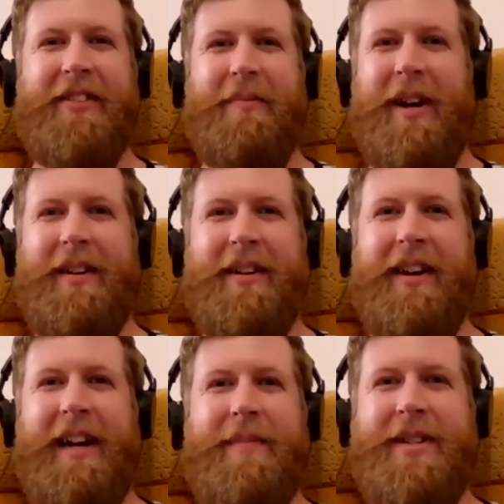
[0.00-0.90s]
So one
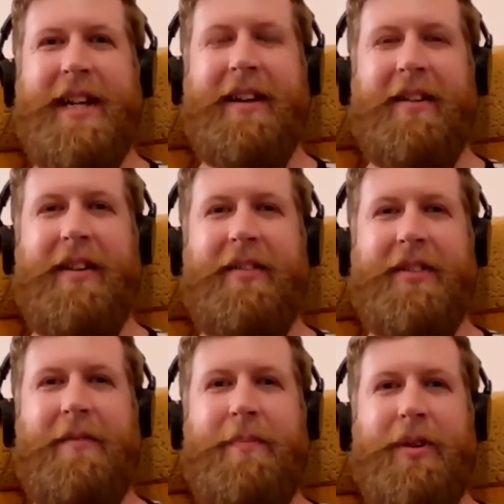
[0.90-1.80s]
guy in particular is
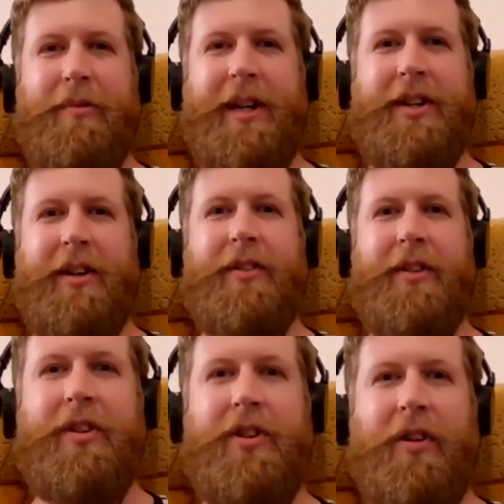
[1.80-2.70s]
um, Bill Richards,
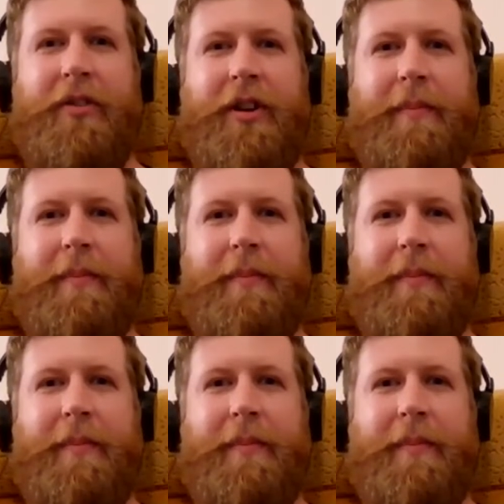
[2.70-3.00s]
at Johns mm.